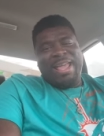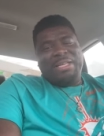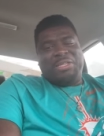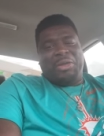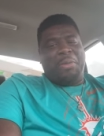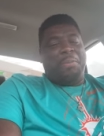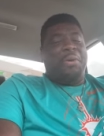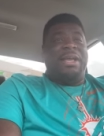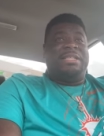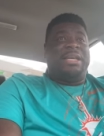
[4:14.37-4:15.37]
So your
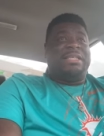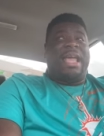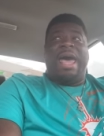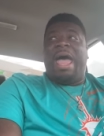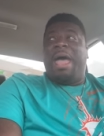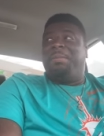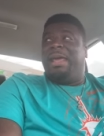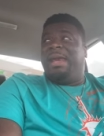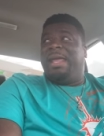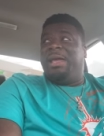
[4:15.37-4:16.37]
boy just got out,
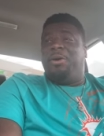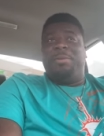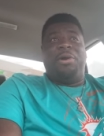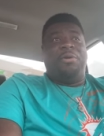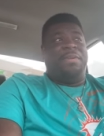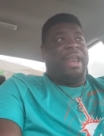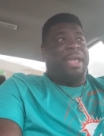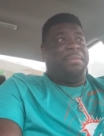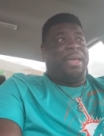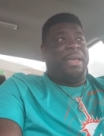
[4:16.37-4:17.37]
man. They held me
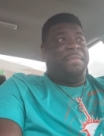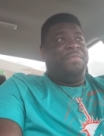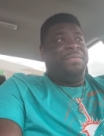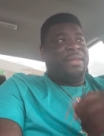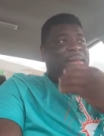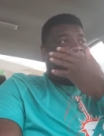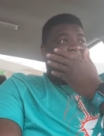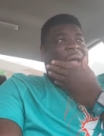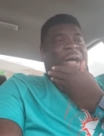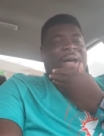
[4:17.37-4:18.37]
overnight, man.
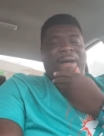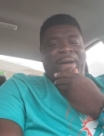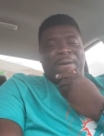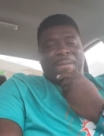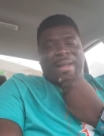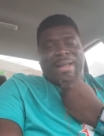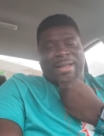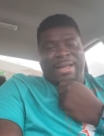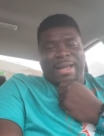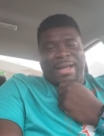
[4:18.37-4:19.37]
Oh my
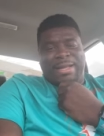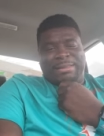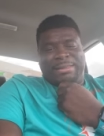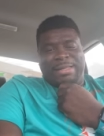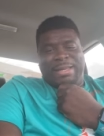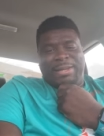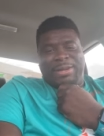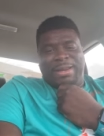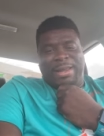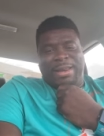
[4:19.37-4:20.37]
God,
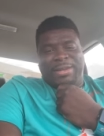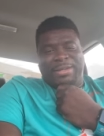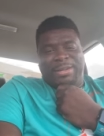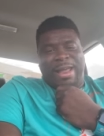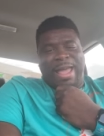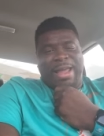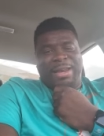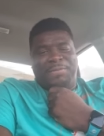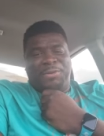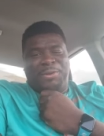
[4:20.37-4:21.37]
TD haters are
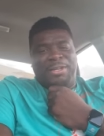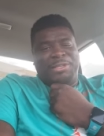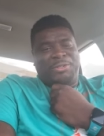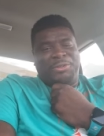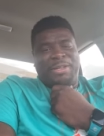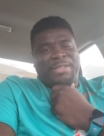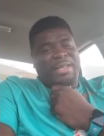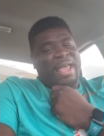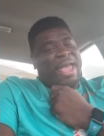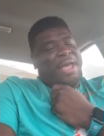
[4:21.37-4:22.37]
active on these streets.
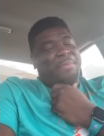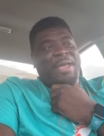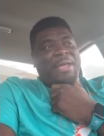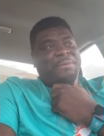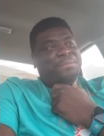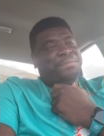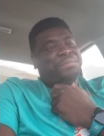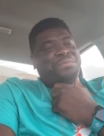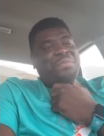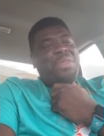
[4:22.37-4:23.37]
Yeah, man.
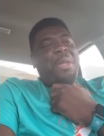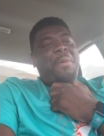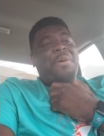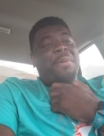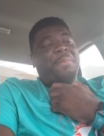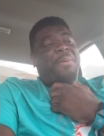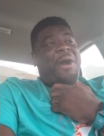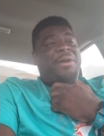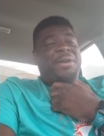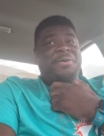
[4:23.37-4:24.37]
But my
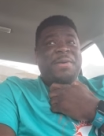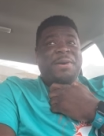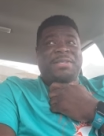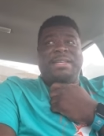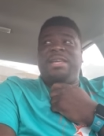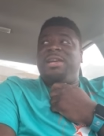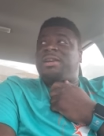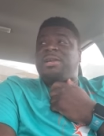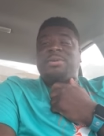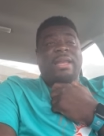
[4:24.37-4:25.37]
partner who works
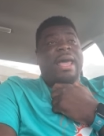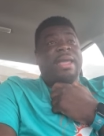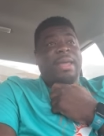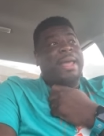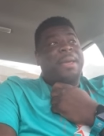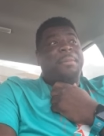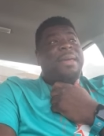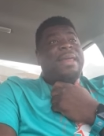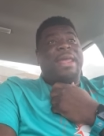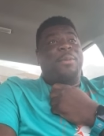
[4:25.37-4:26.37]
security, he was like,
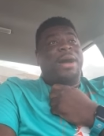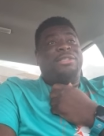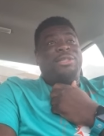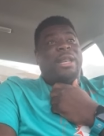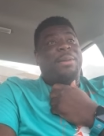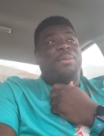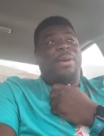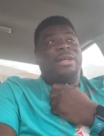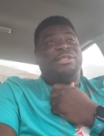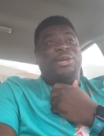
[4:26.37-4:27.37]
man, they've been
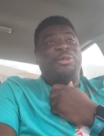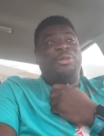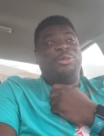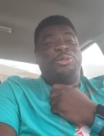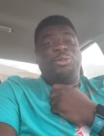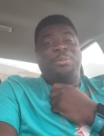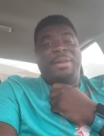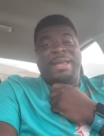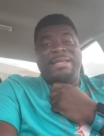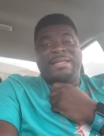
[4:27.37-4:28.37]
watching your YouTube
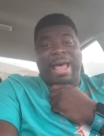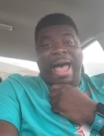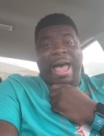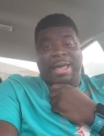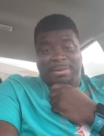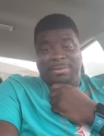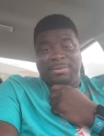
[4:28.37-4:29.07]
inside,